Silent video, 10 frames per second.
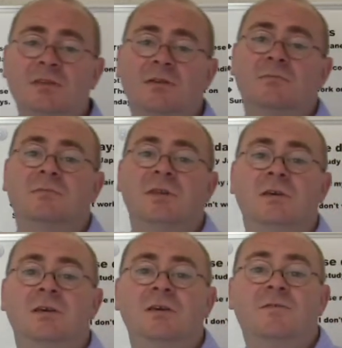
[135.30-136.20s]
So
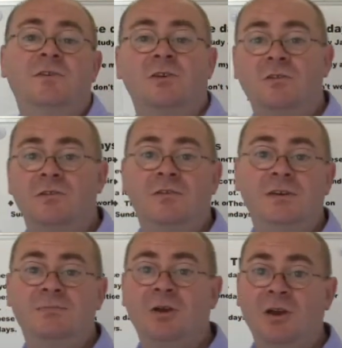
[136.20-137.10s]

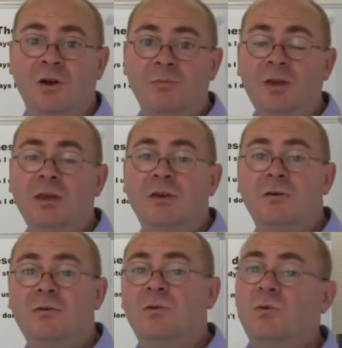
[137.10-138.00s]
photography is my hobby.
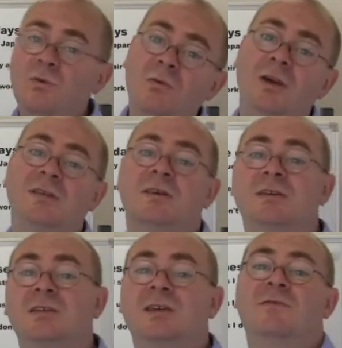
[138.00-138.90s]
Always
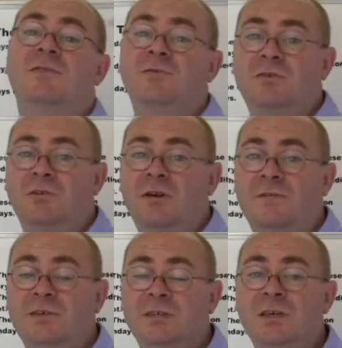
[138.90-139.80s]
I take
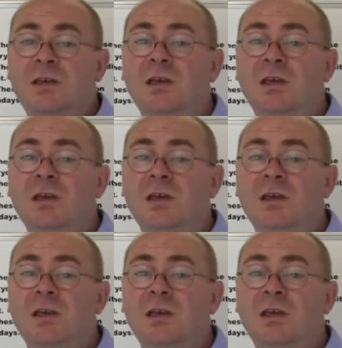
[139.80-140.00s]
photographs.